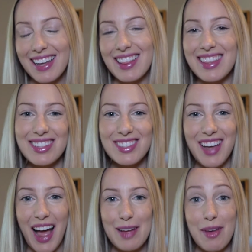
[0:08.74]
this
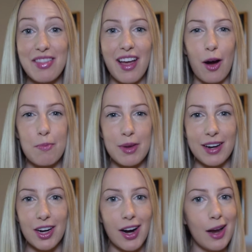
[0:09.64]
time they are
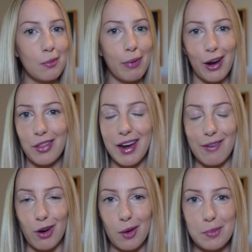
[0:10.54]
bigger and better than
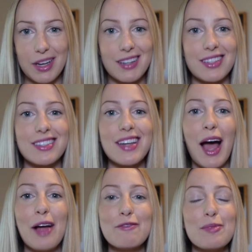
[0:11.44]
ever because it's
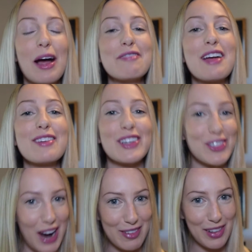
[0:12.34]
time for my favorite
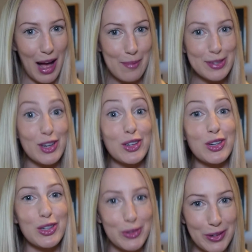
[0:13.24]
travel apps,
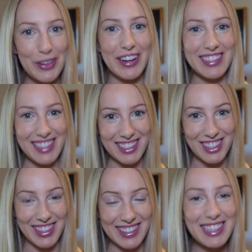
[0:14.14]
Google
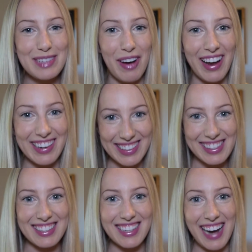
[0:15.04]
edition. Come on,
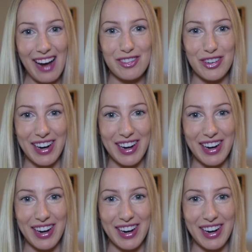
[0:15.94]
let's get after